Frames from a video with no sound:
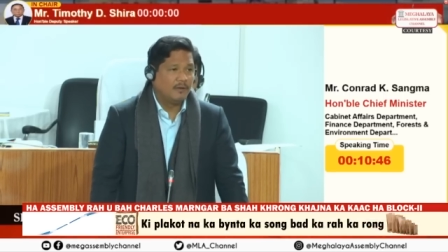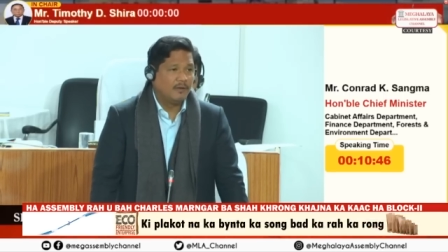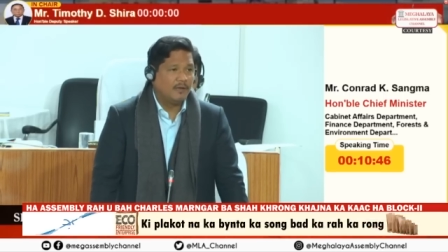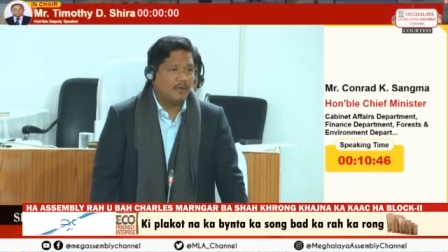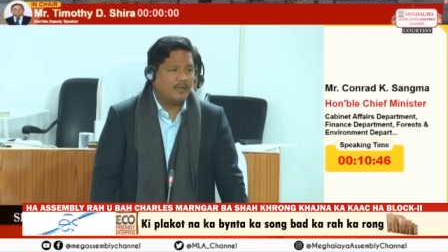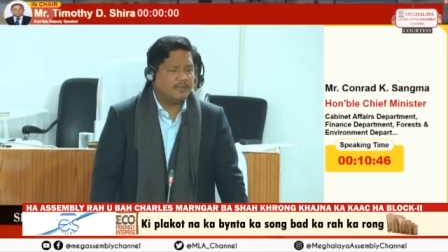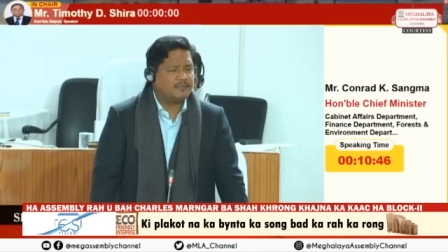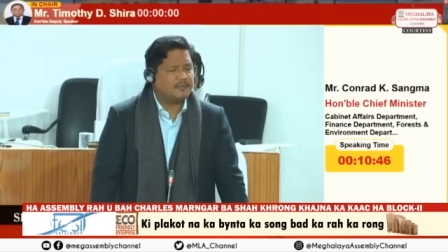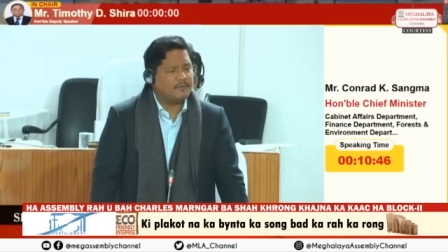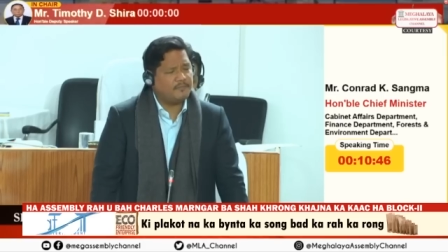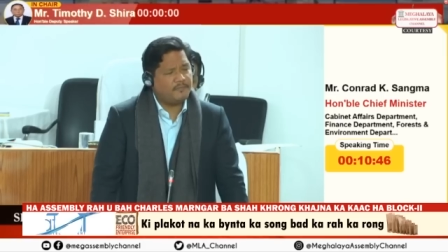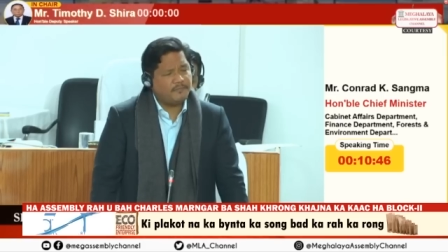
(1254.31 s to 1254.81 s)

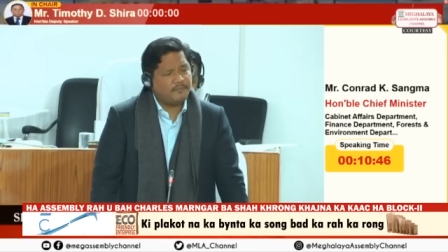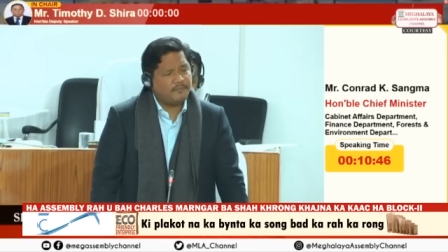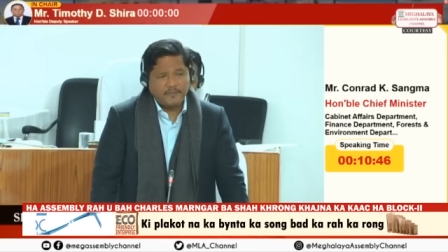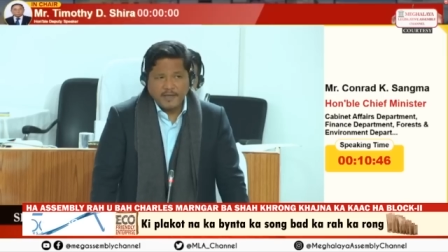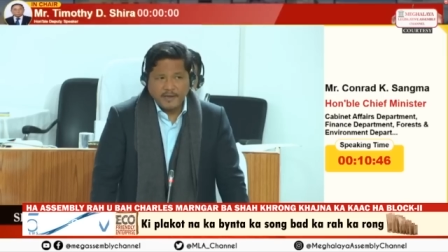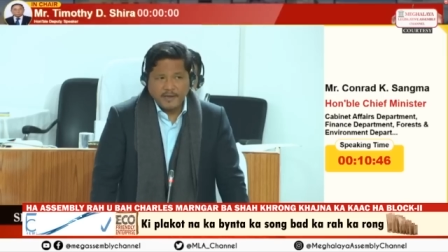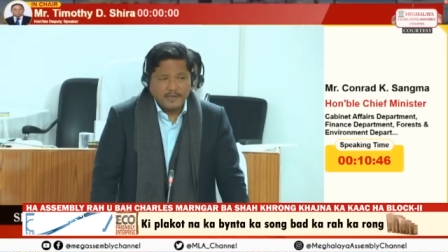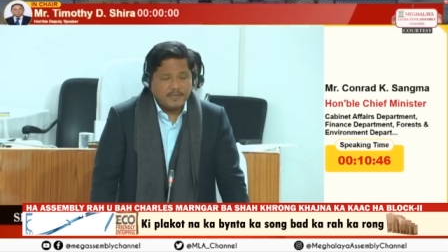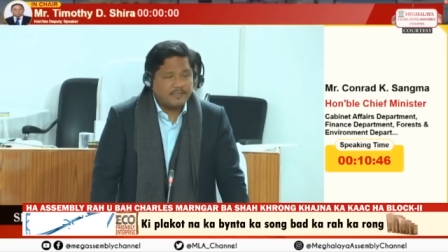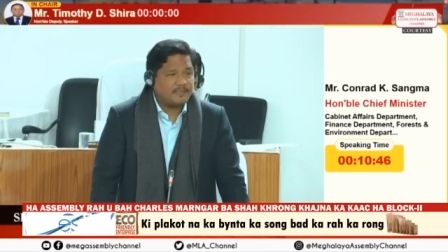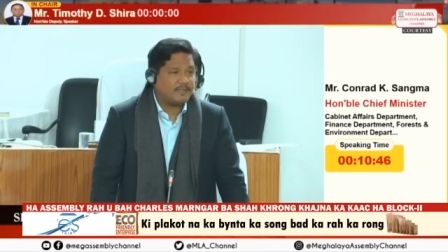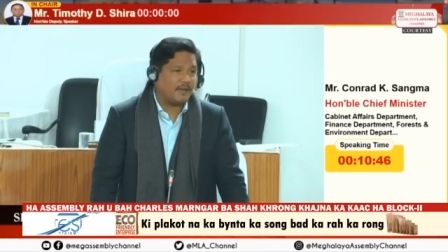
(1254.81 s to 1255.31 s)
It's a
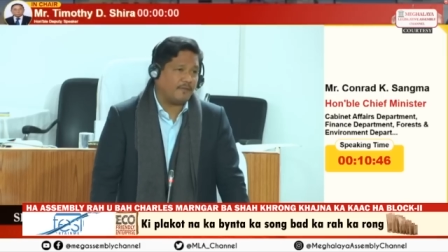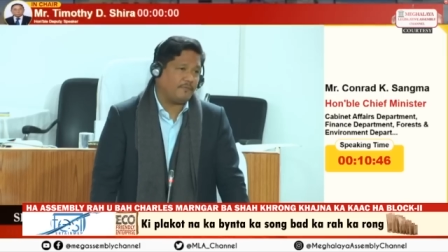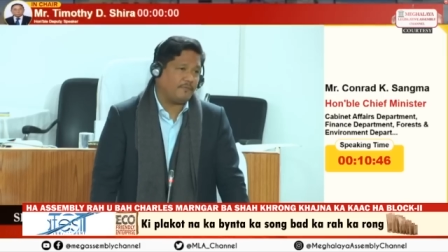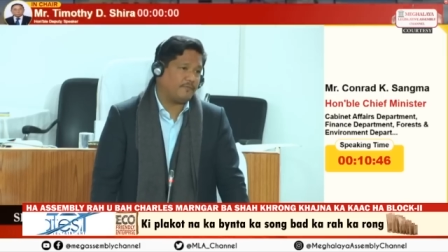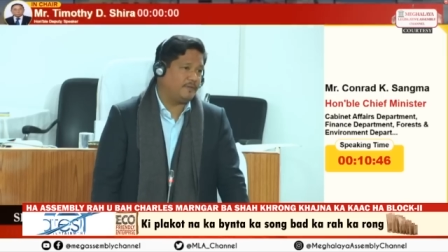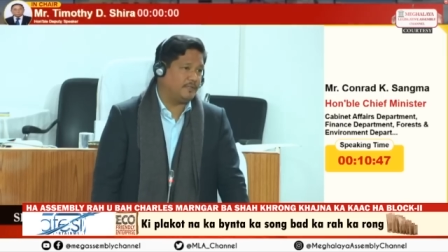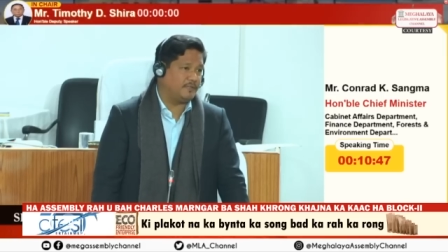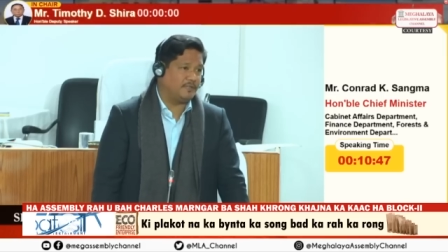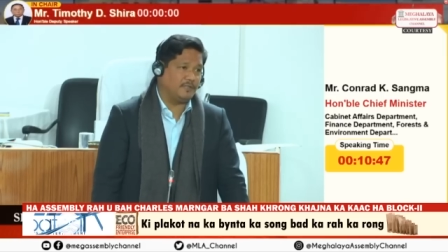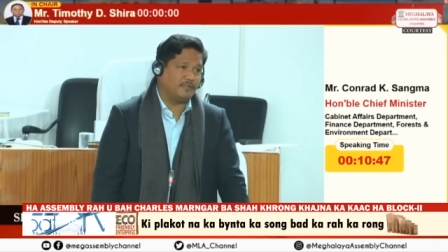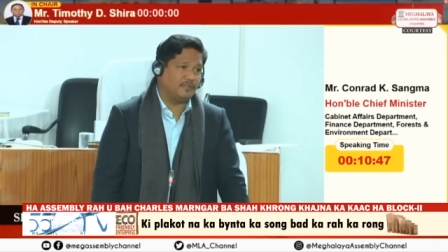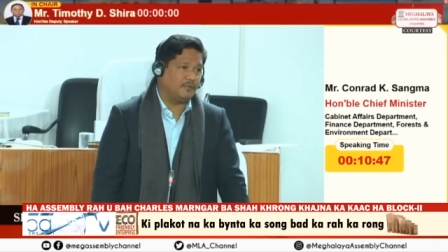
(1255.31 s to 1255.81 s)
very tough
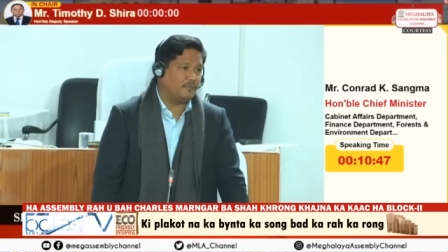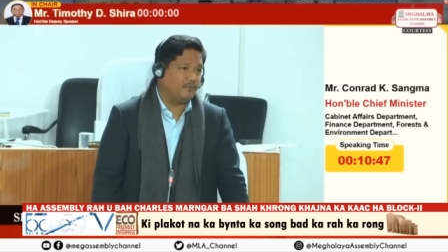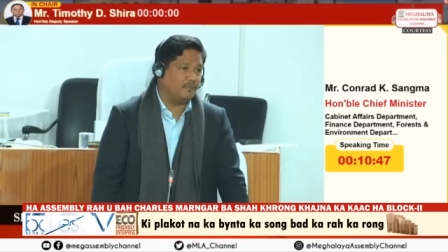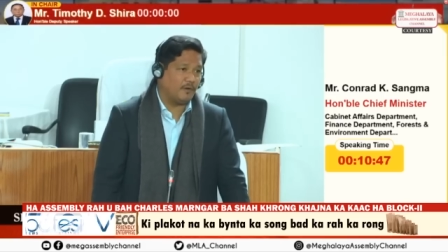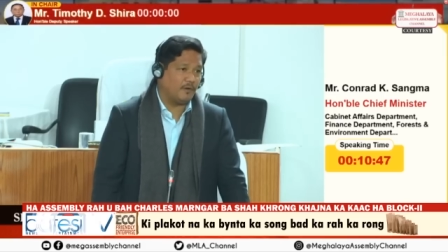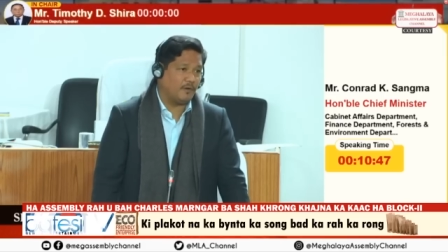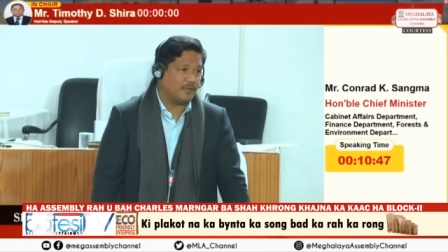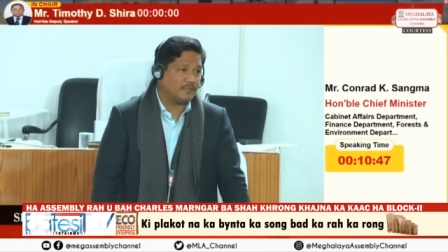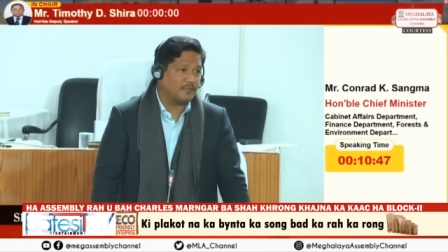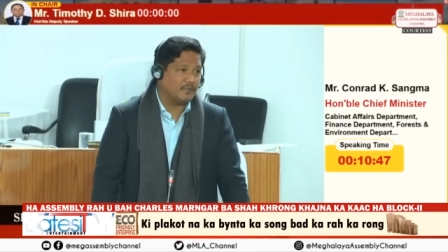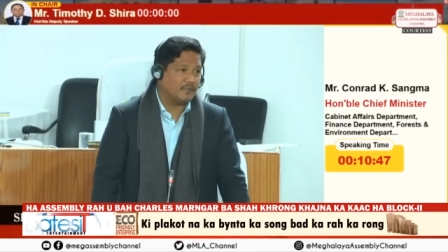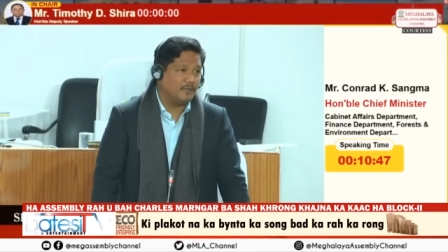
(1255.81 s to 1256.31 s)
decision for
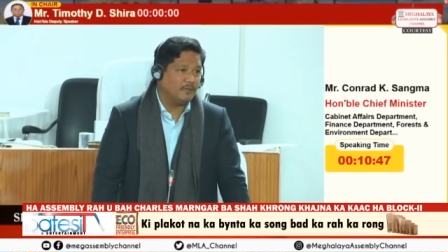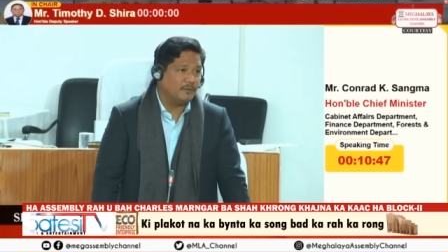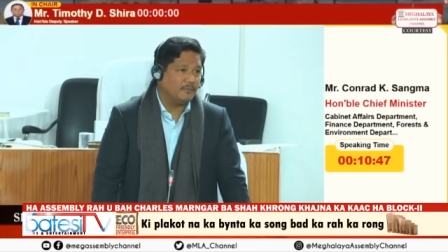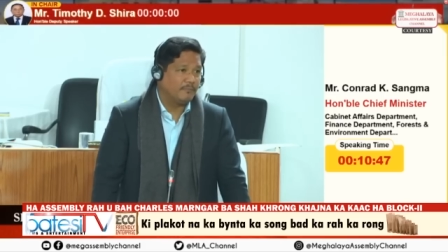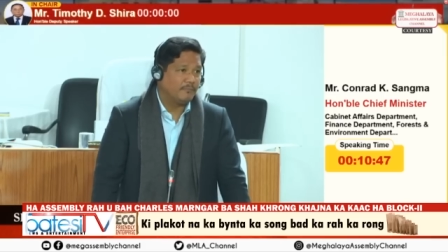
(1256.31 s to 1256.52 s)
us, sir.